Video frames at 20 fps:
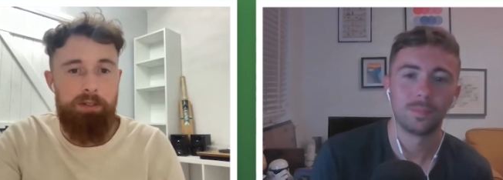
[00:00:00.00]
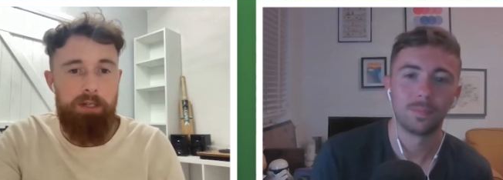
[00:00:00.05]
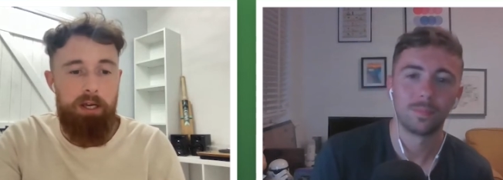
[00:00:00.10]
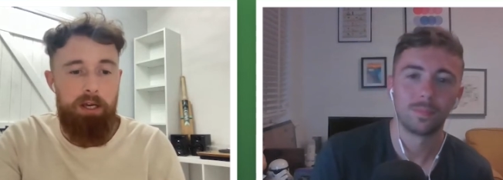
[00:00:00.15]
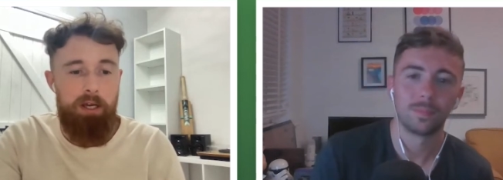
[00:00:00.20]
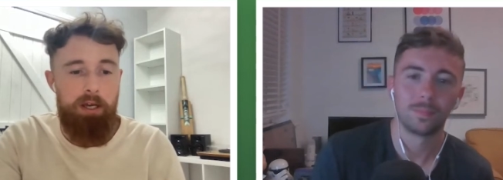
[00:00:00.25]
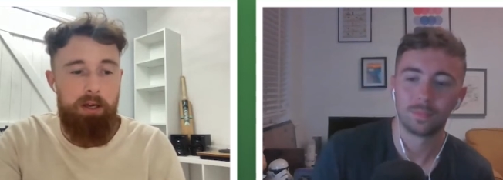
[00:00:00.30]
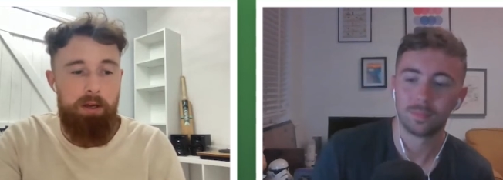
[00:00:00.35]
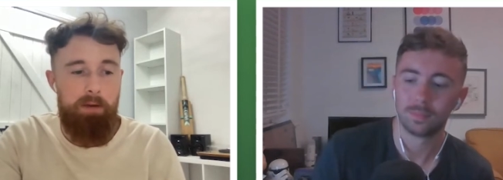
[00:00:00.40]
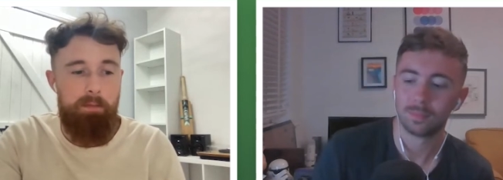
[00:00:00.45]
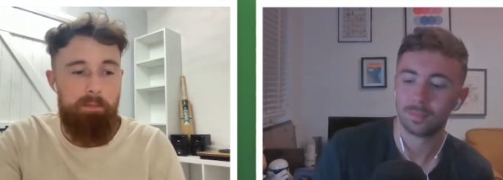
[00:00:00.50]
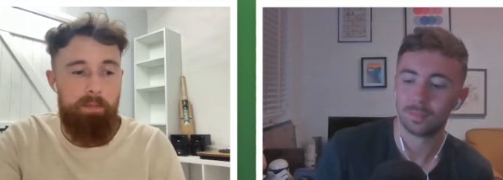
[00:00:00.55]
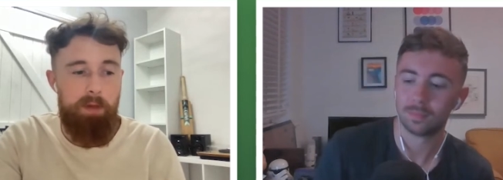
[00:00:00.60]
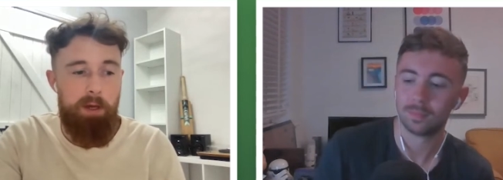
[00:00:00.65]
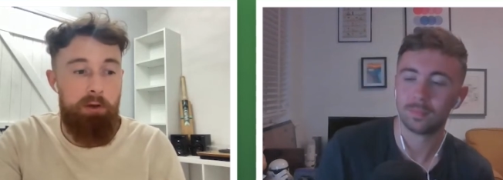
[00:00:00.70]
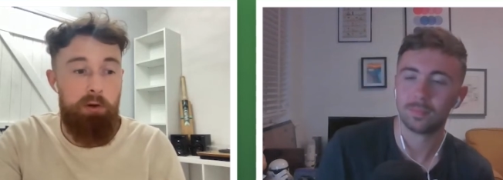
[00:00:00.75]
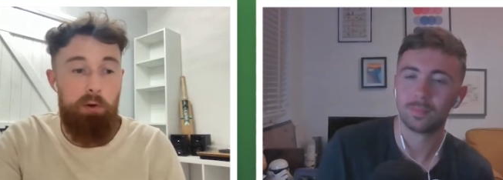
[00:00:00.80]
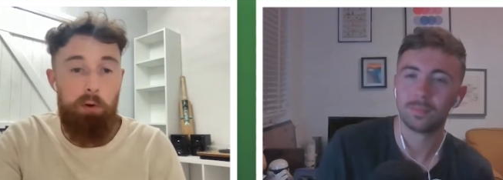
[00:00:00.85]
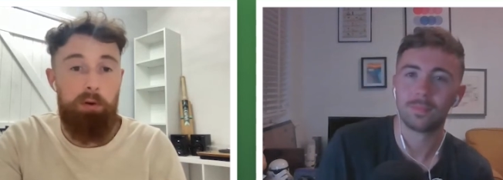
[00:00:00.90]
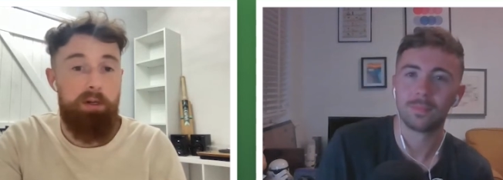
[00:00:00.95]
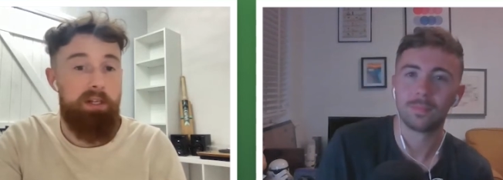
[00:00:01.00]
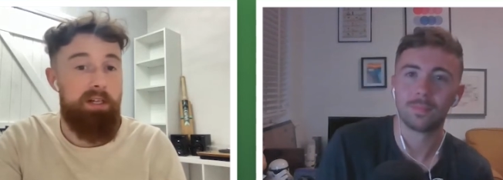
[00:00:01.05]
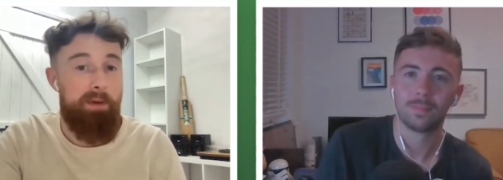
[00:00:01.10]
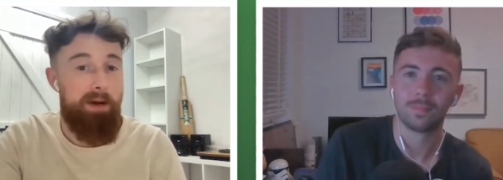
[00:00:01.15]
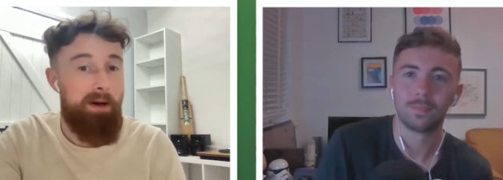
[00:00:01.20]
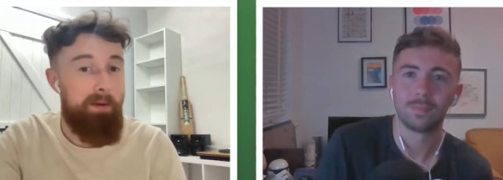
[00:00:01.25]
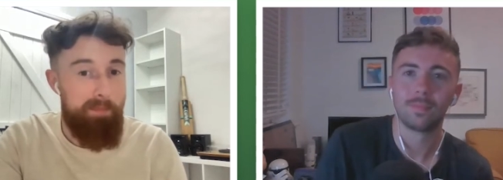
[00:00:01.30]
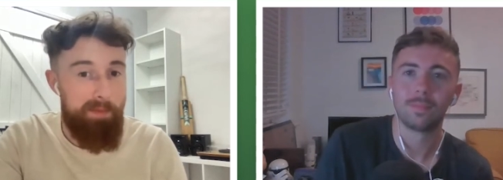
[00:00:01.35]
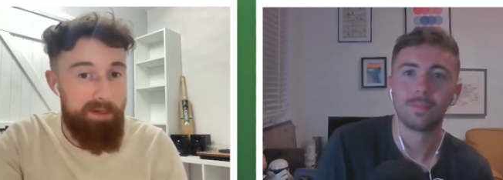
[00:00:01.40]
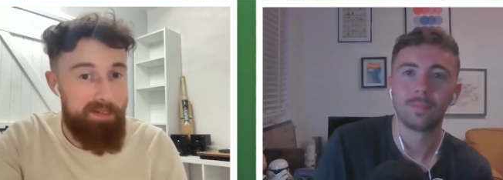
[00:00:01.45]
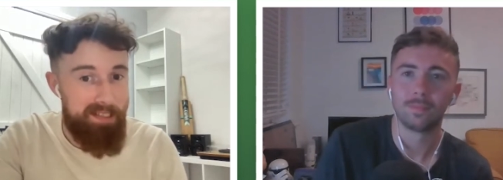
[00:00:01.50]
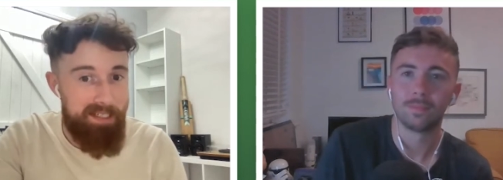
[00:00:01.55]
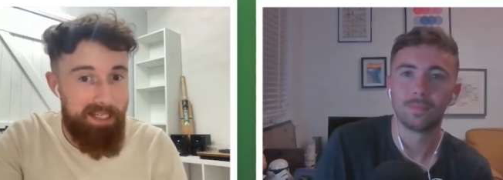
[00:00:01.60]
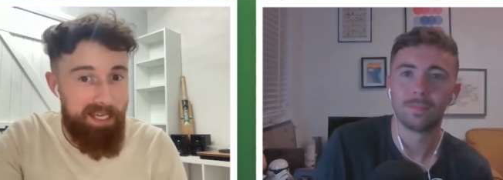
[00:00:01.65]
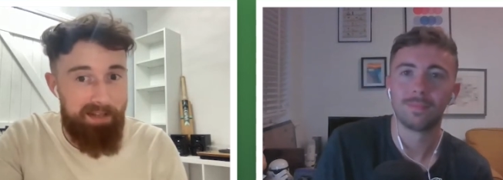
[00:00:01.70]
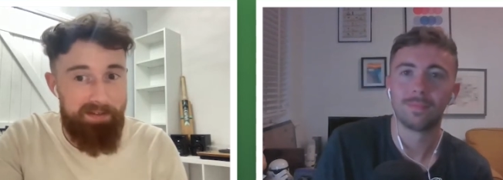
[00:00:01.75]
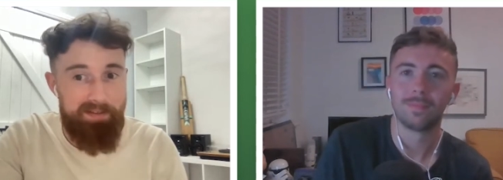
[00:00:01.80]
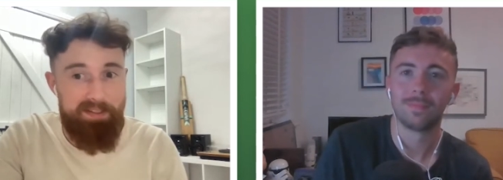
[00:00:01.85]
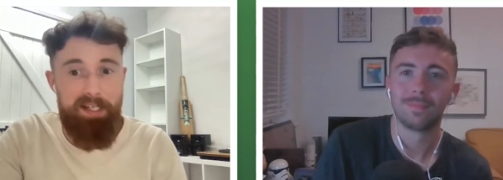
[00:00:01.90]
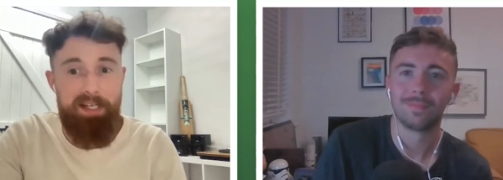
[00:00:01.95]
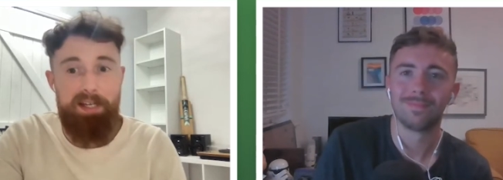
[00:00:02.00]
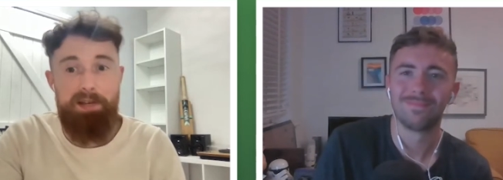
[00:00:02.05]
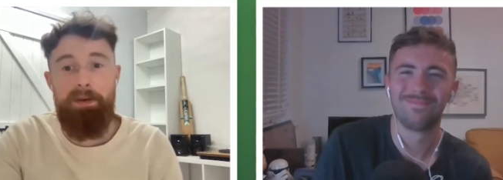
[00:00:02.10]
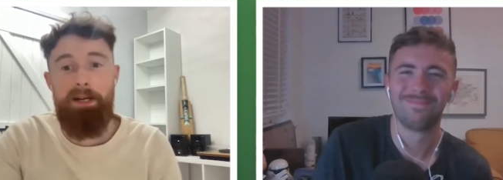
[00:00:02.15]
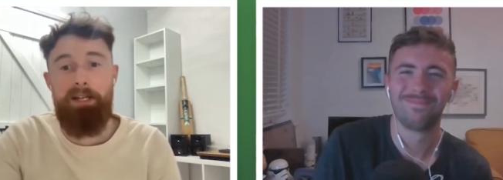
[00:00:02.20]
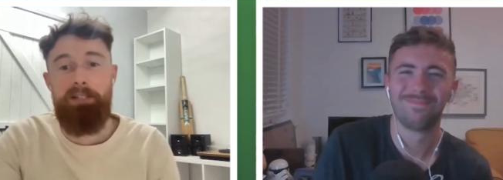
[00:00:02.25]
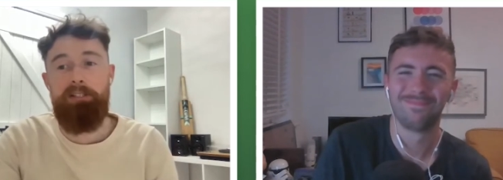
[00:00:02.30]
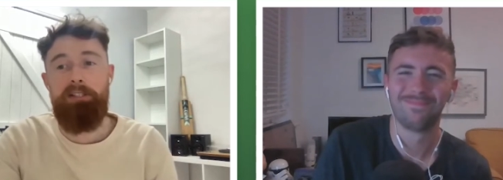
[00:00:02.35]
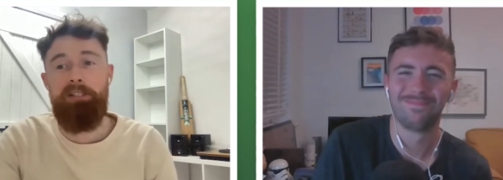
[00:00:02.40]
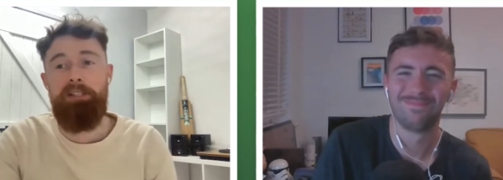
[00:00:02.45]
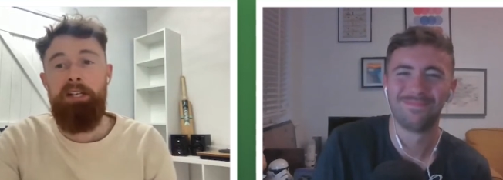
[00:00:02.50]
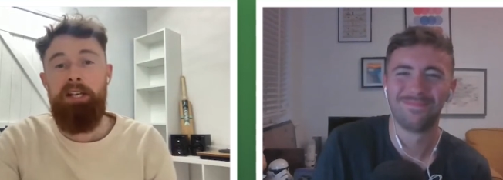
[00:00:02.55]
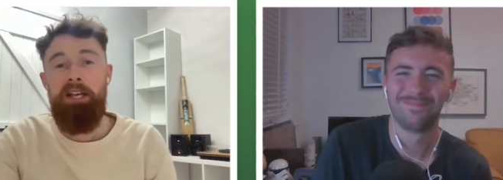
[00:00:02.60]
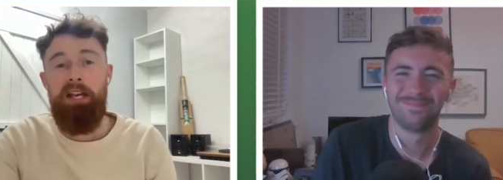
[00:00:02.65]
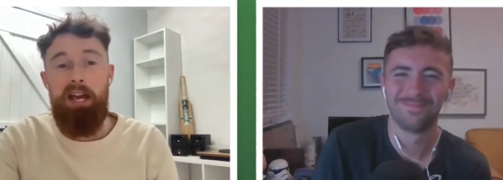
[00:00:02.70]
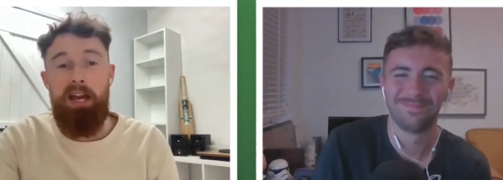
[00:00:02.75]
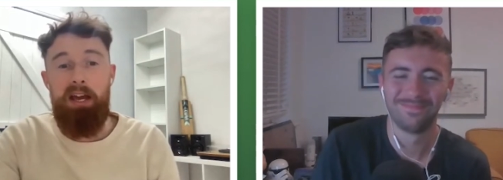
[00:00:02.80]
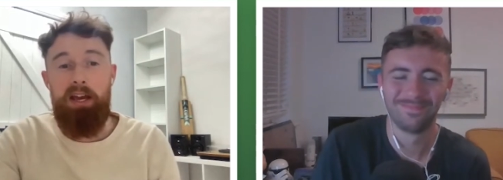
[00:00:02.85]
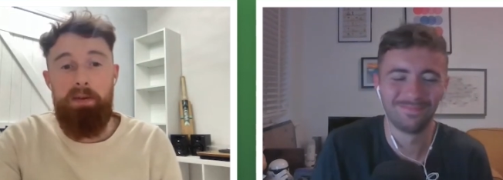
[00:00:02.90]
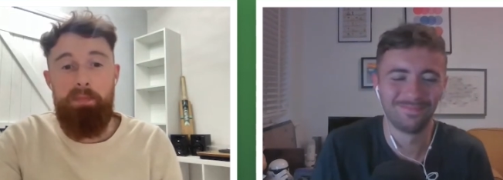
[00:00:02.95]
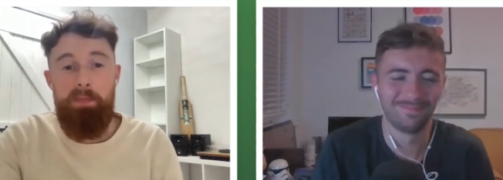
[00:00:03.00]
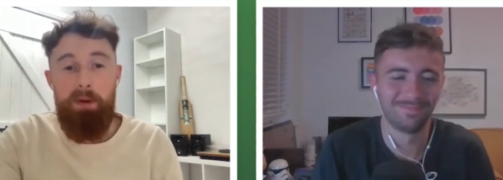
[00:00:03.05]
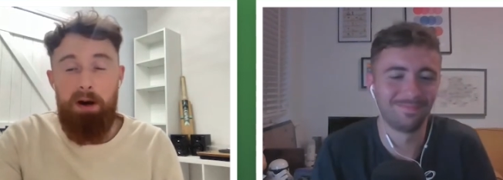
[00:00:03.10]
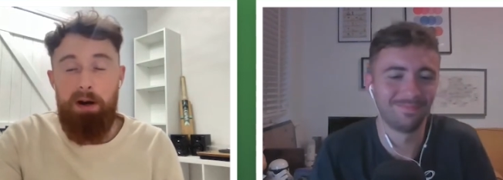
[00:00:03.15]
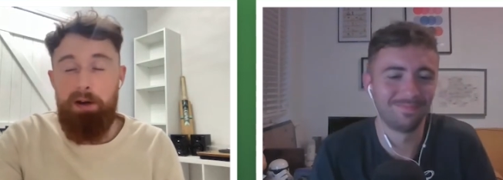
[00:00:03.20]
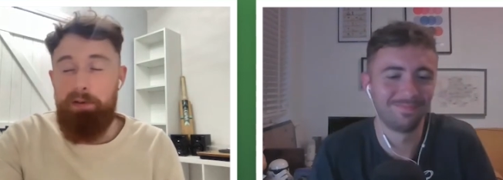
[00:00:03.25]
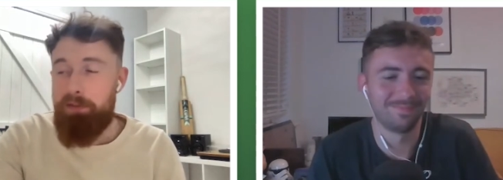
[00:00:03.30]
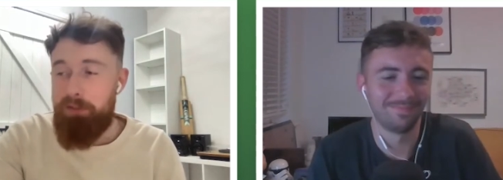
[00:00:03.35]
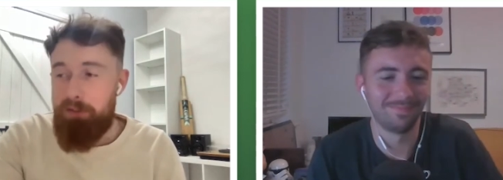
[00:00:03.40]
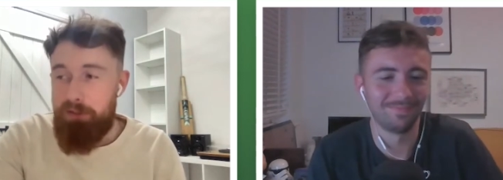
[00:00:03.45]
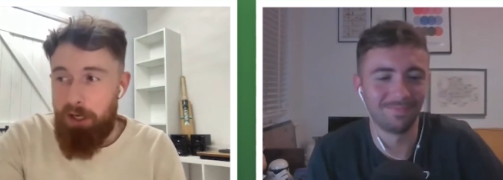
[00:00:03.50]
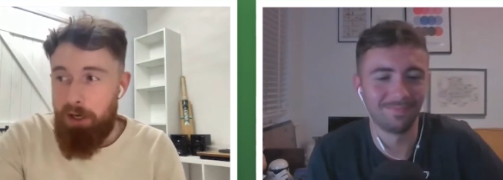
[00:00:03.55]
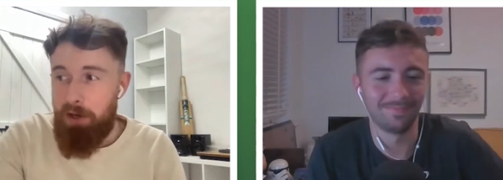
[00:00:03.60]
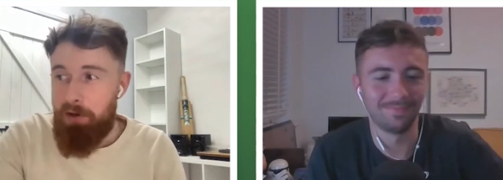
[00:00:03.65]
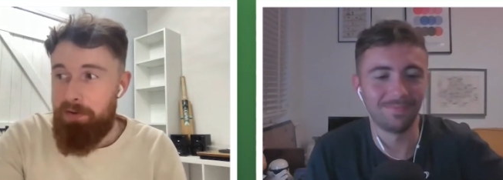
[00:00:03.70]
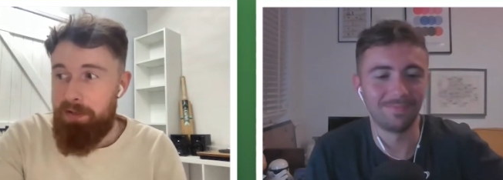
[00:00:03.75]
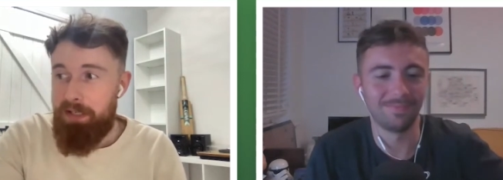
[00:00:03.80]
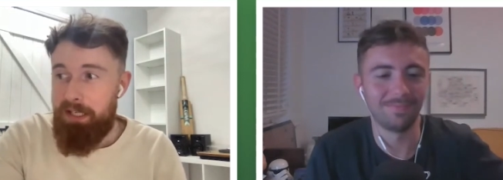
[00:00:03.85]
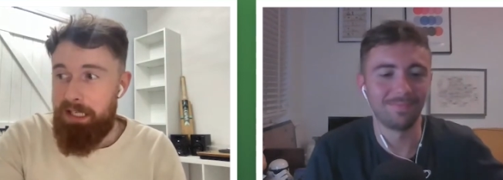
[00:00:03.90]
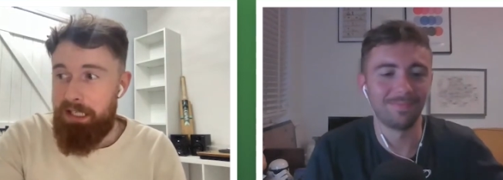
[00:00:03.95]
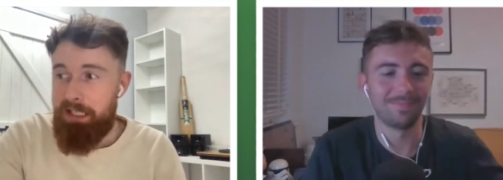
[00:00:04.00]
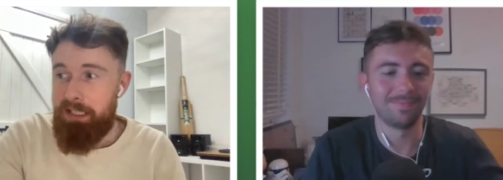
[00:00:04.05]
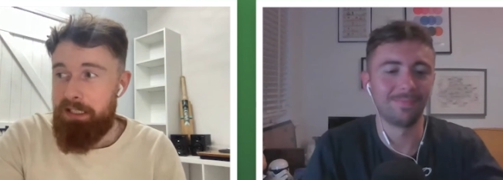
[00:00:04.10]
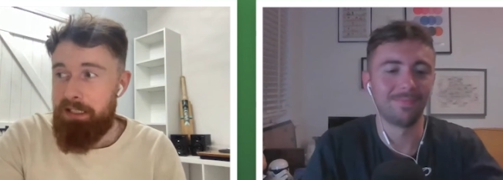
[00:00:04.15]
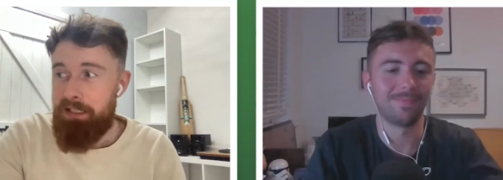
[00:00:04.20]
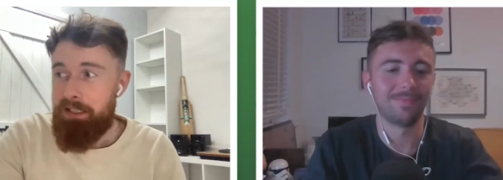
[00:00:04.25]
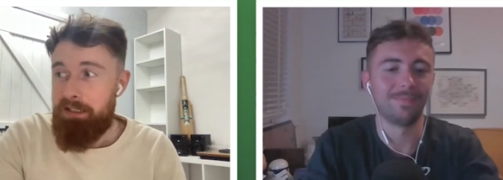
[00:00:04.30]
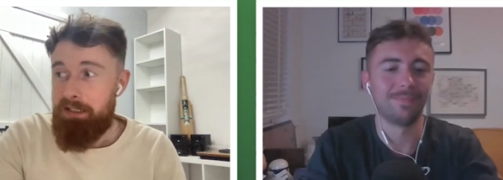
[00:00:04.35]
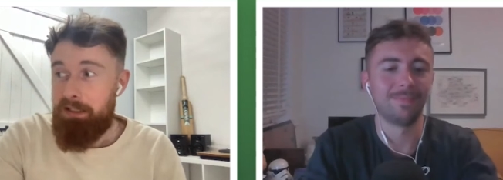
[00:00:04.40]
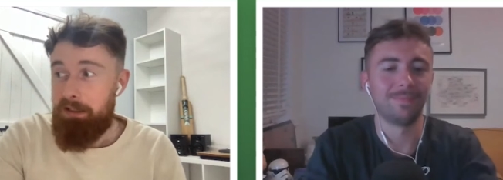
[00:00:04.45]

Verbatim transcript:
Speaker 1: um, annoyed about missing out, I imagine. Um, Ivan Toney